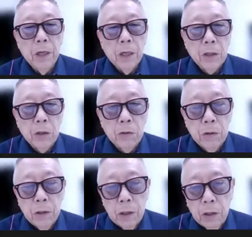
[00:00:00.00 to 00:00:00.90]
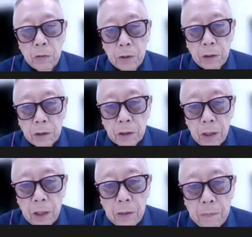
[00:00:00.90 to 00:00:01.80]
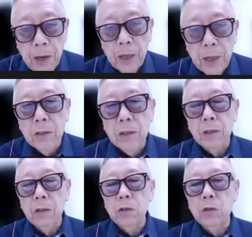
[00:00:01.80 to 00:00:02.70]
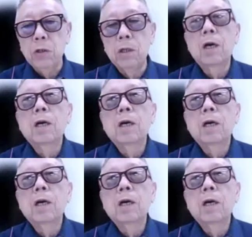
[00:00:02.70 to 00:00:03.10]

So during this imbalanced condition,